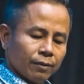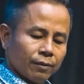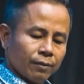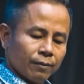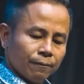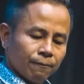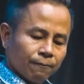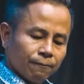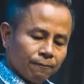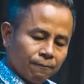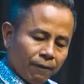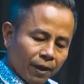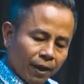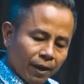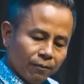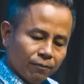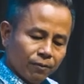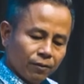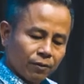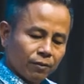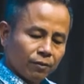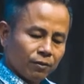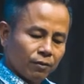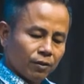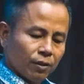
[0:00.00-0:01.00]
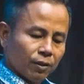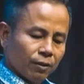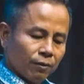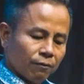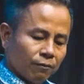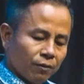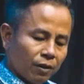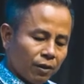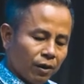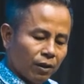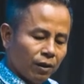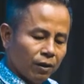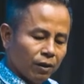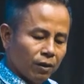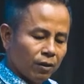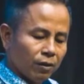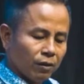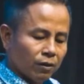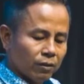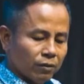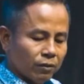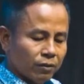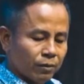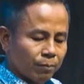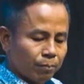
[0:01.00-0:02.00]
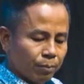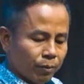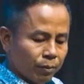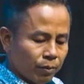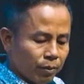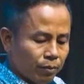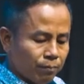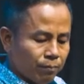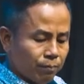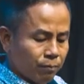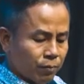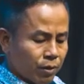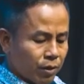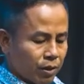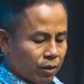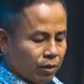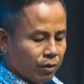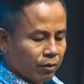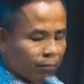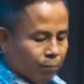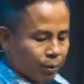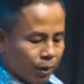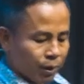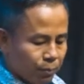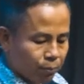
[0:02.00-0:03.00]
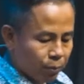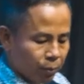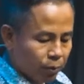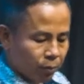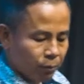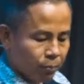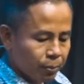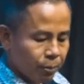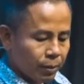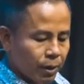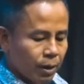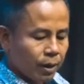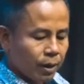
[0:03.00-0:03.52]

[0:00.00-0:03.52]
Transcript: the favor of all the people.